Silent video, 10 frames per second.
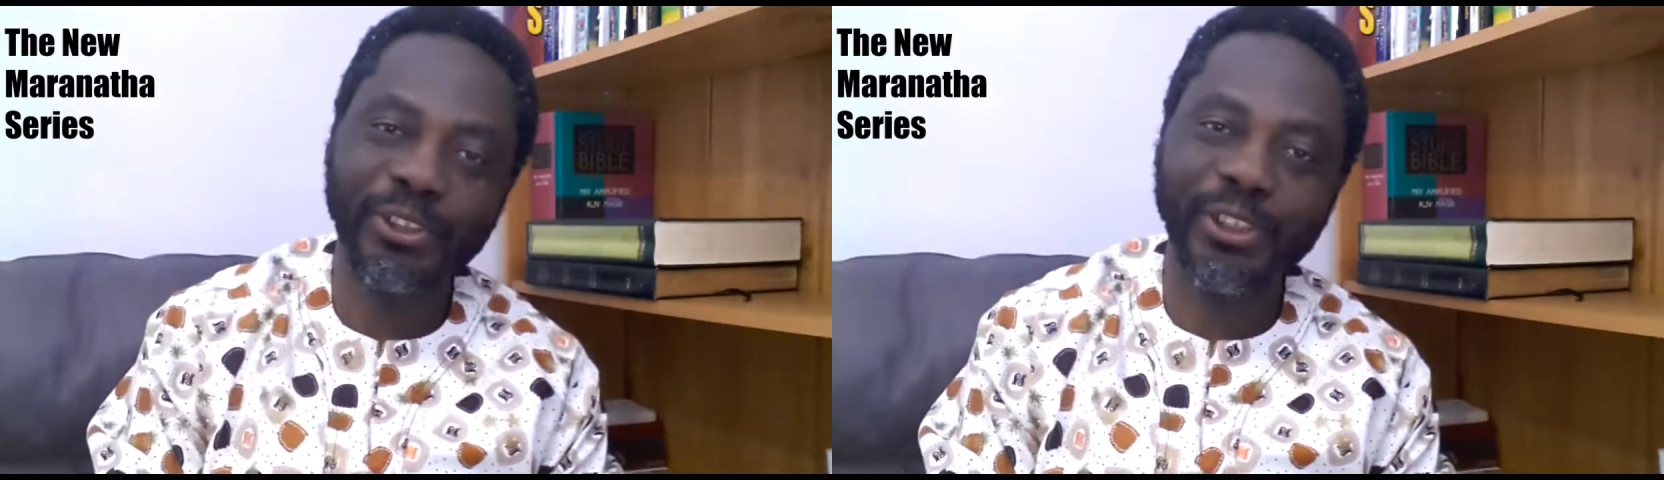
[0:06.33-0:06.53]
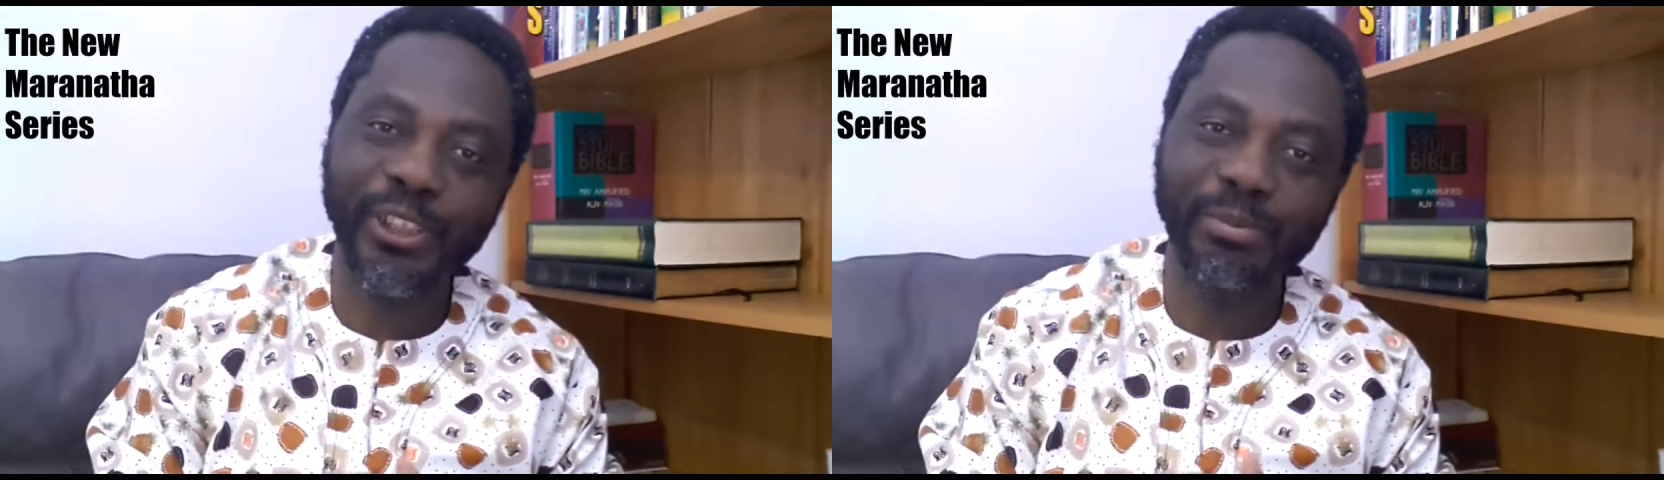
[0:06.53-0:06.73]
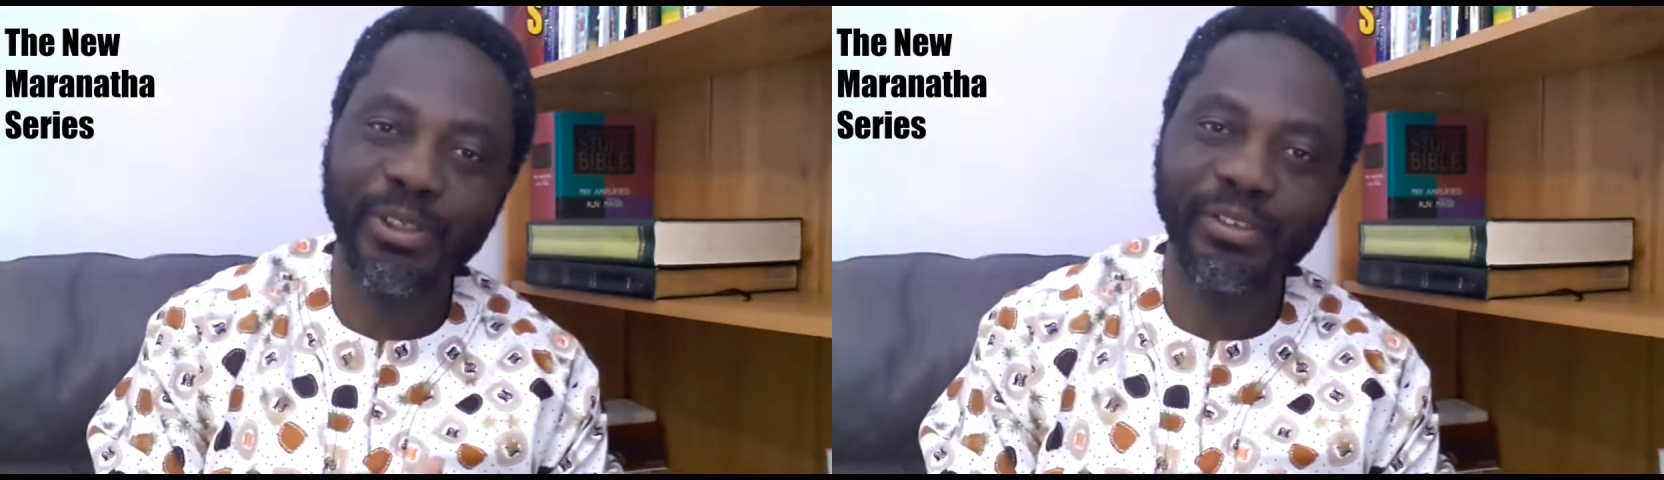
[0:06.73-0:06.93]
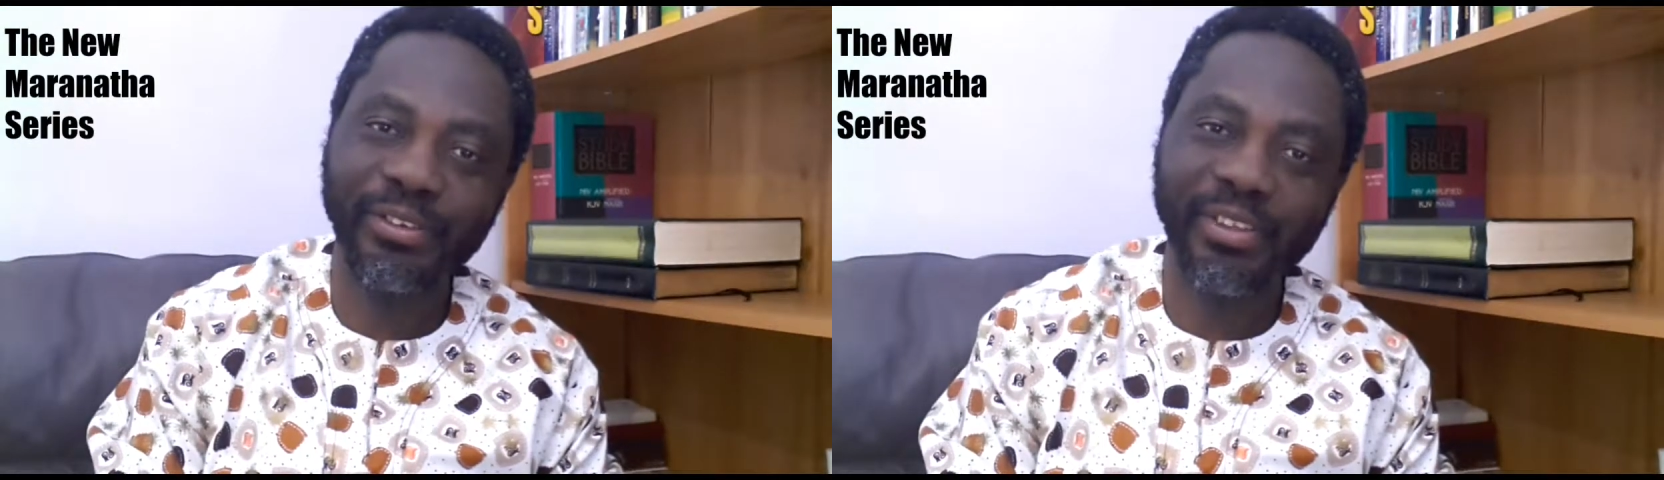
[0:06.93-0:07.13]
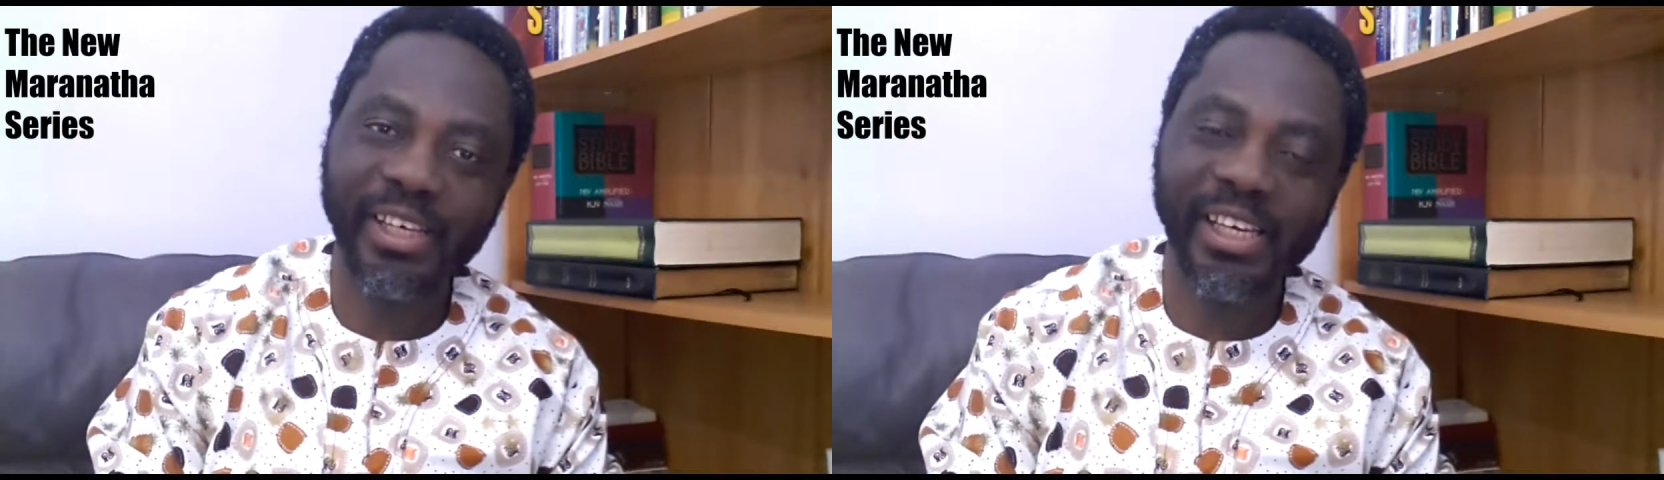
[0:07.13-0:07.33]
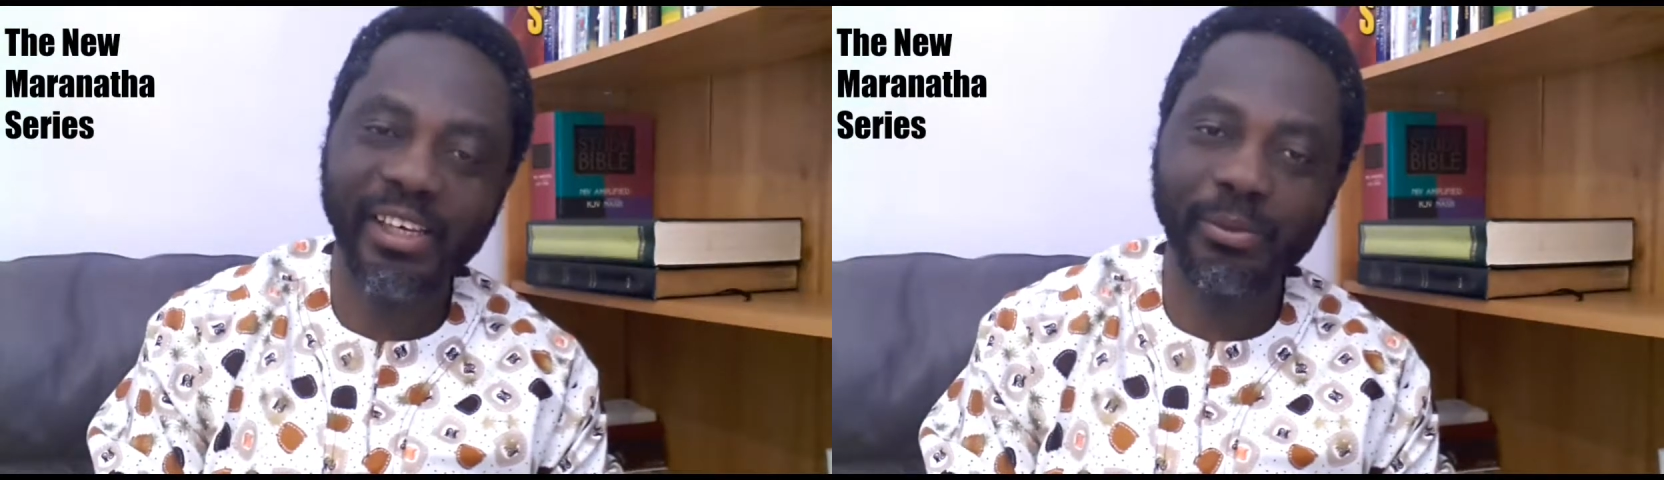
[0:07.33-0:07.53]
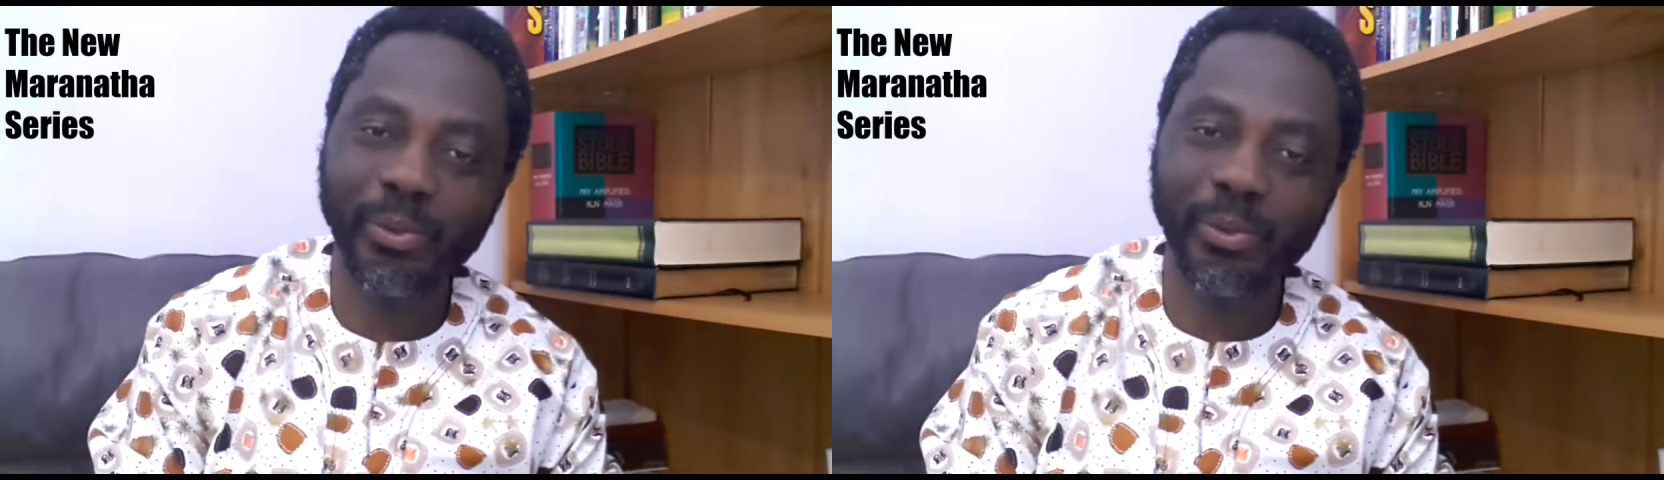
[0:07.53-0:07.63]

joining me today.